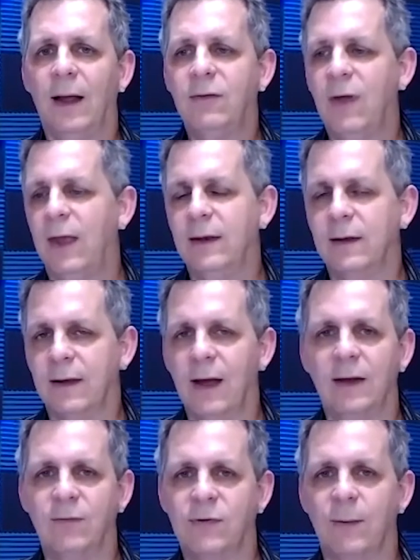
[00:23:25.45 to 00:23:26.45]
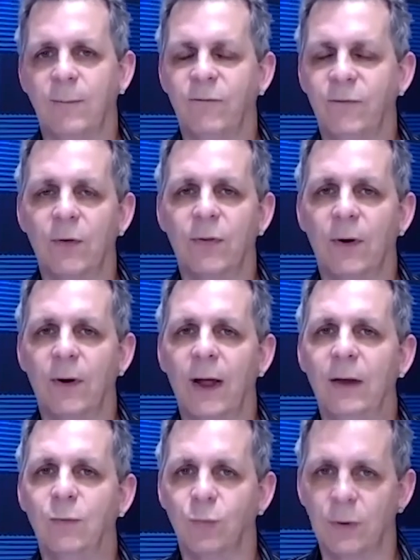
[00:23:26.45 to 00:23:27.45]
I take it kind of a step
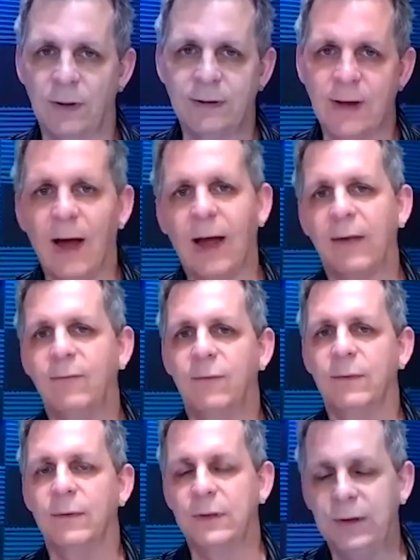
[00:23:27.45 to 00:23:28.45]
further and really dive